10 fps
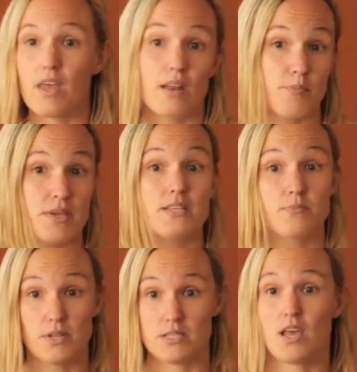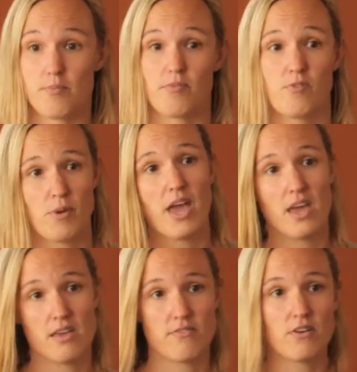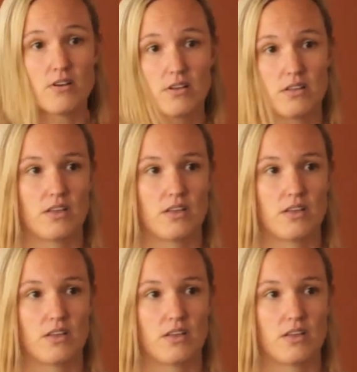an appeasement type of a behavior,